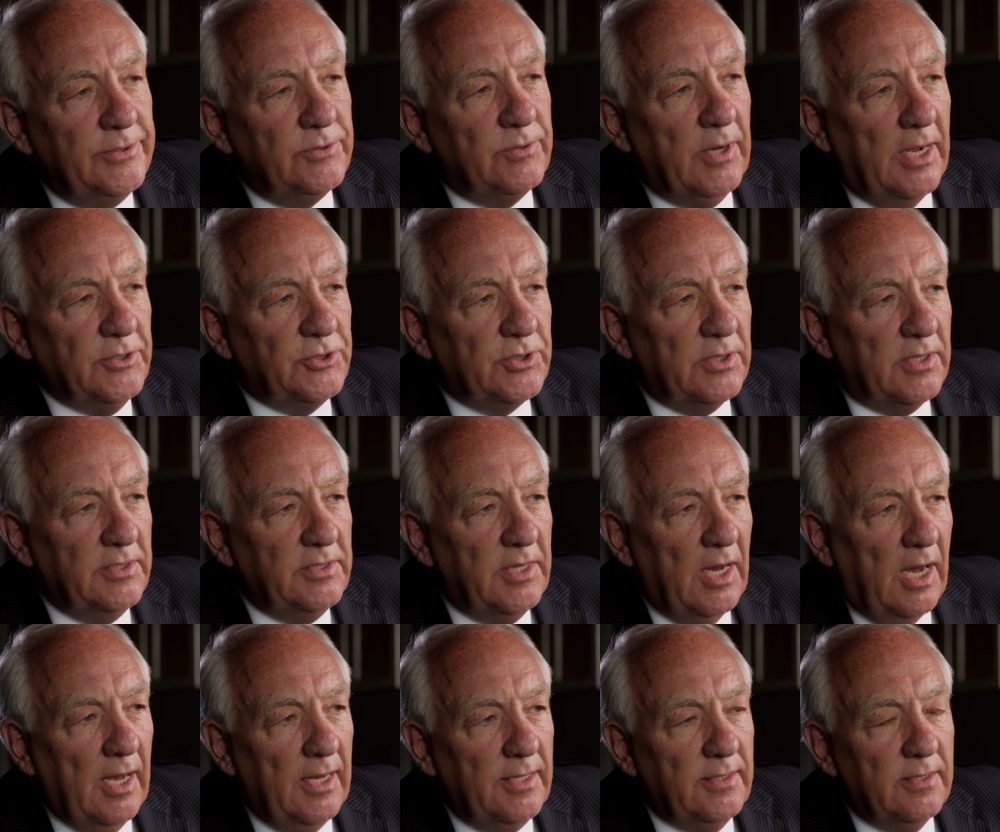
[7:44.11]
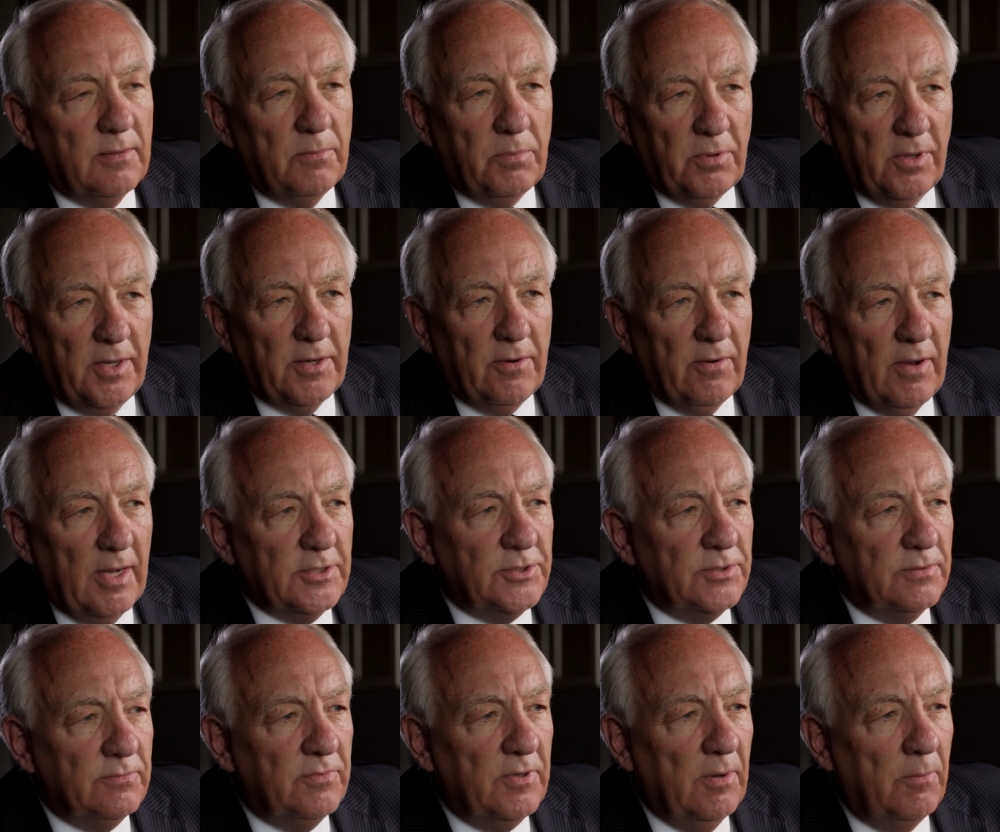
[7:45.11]
tragically died in a plane
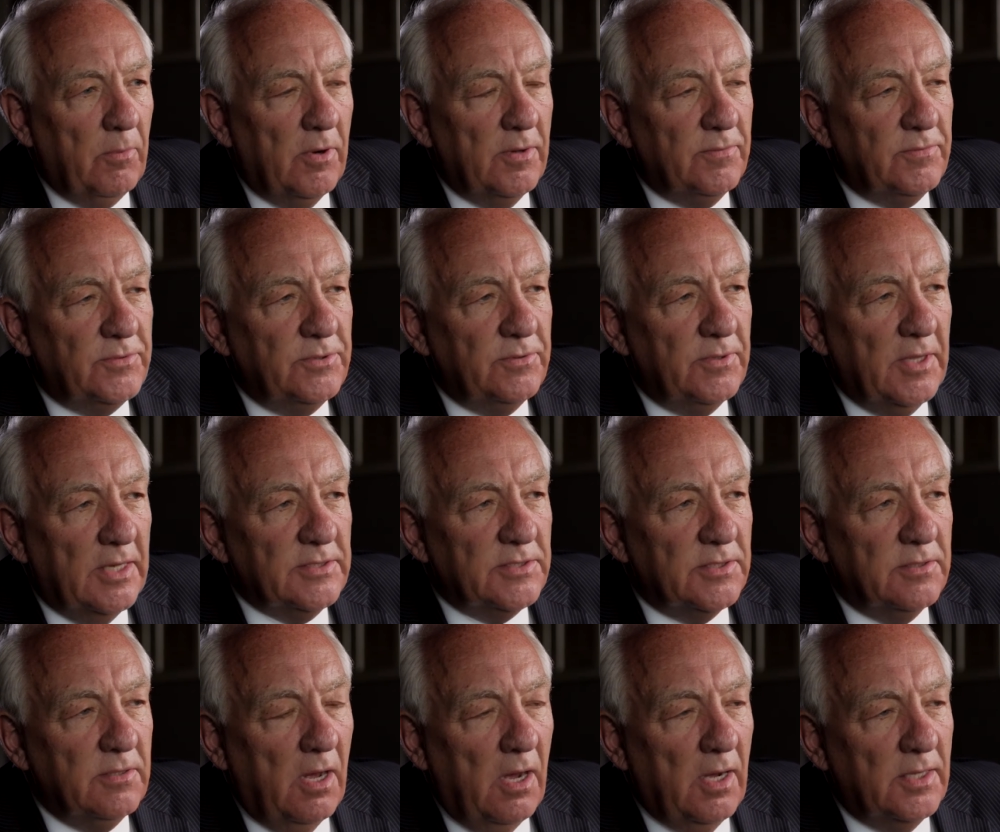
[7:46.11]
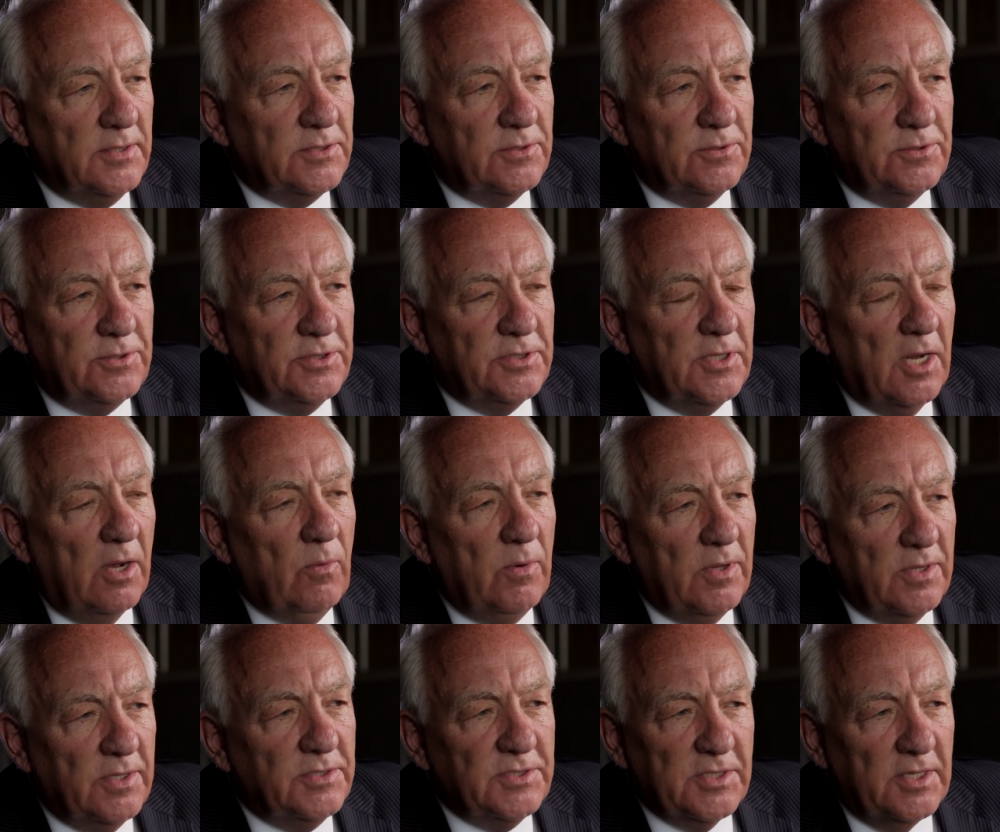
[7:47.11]
crash in February of 2009, so she's not
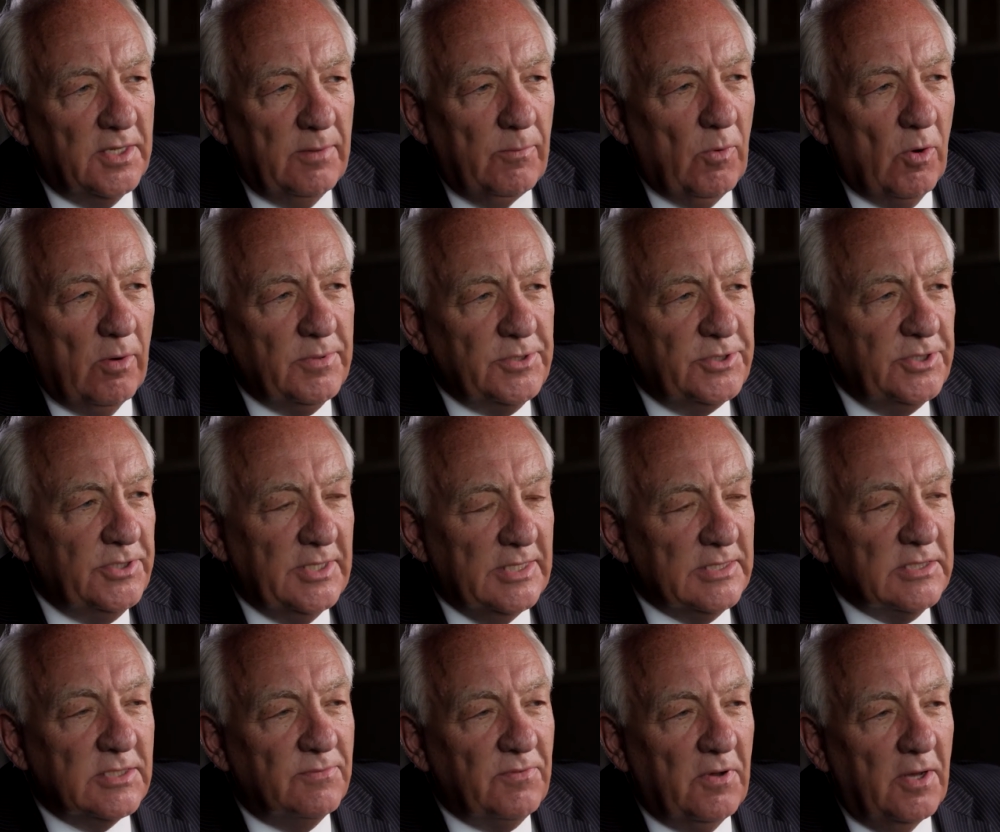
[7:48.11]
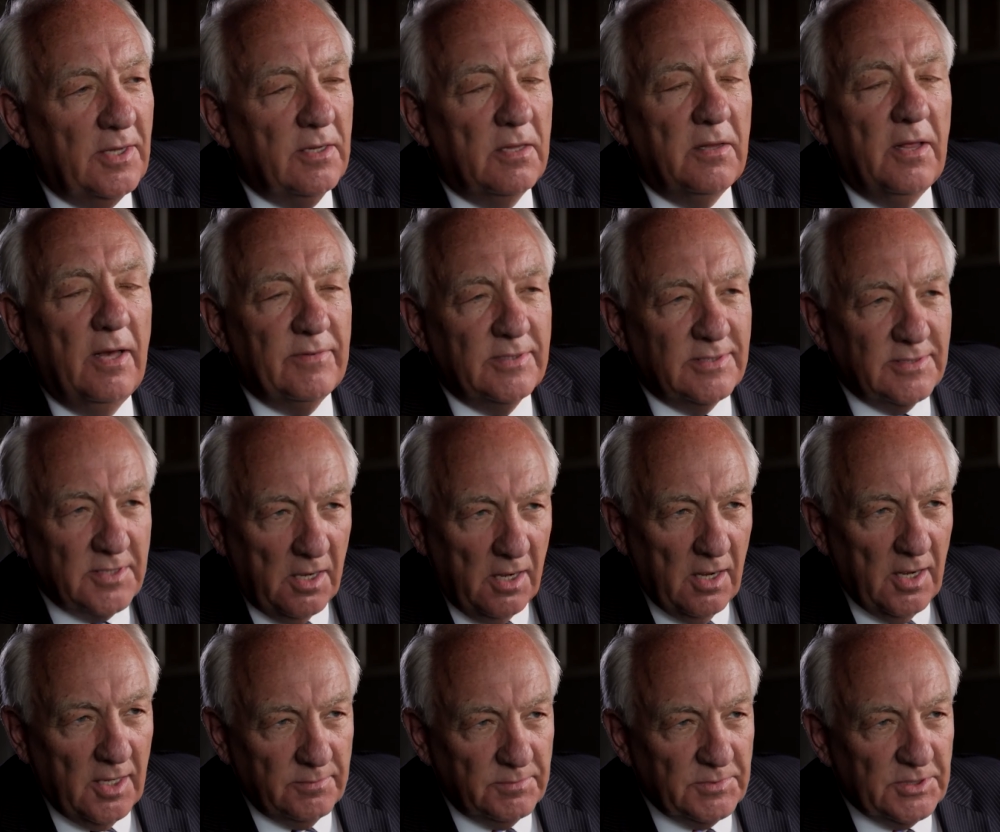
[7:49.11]
with us anymore, but she testified 11
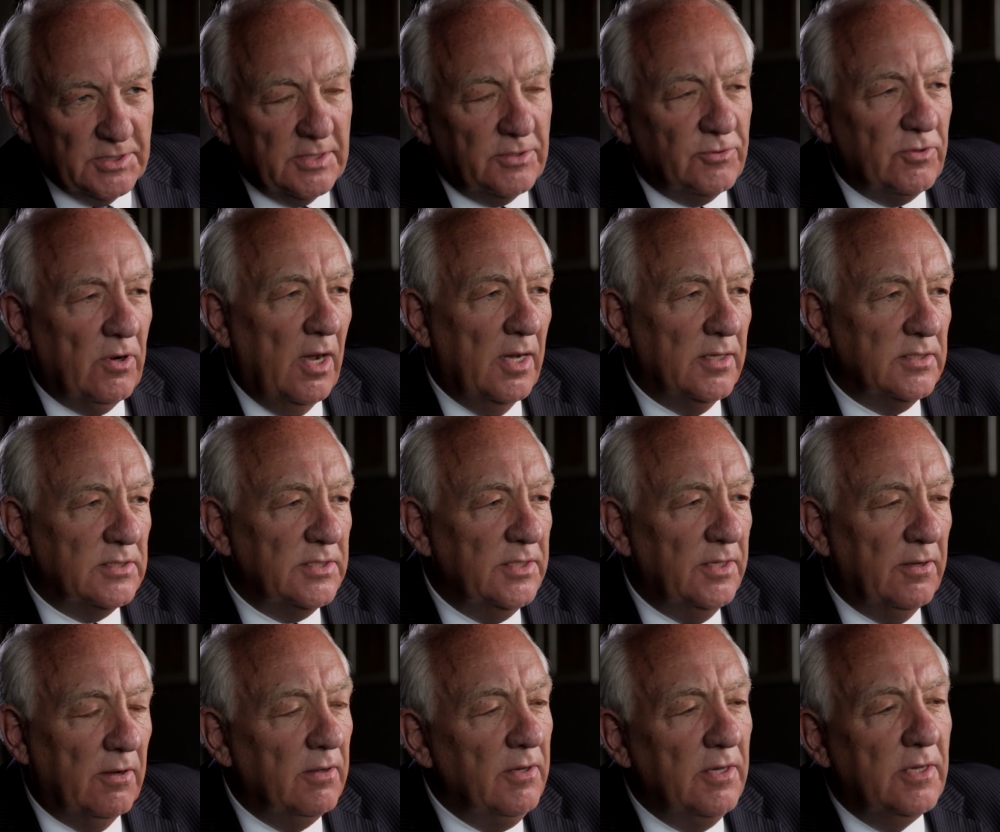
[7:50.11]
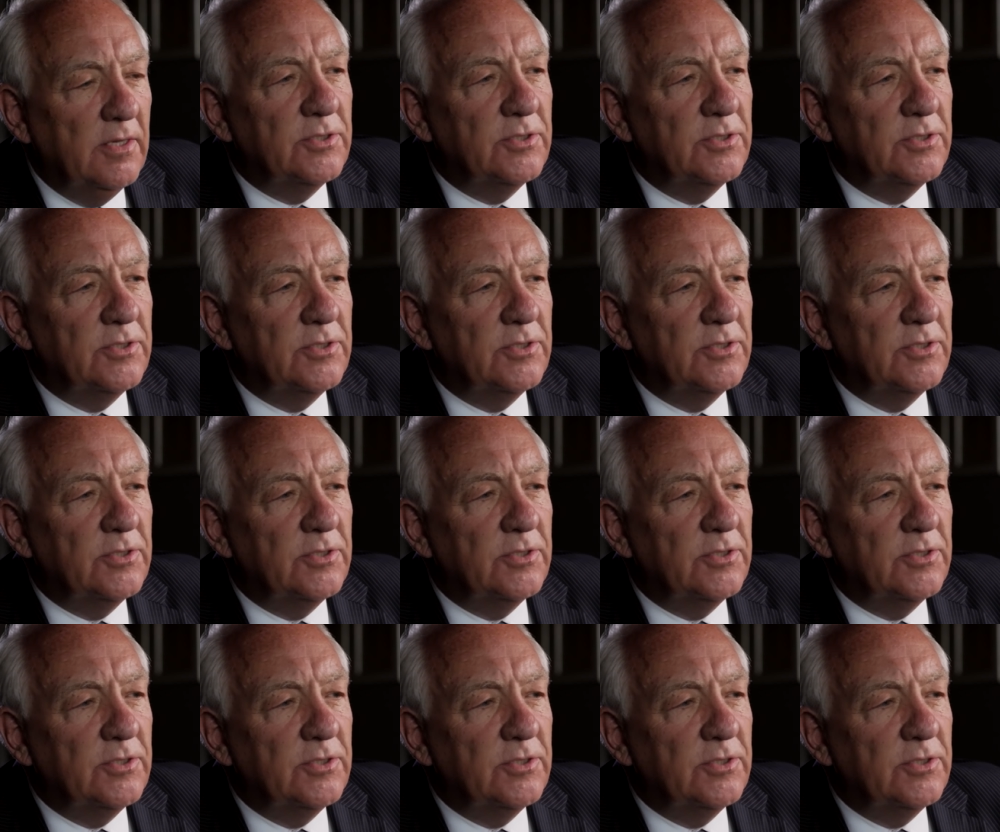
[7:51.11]
times in trials here.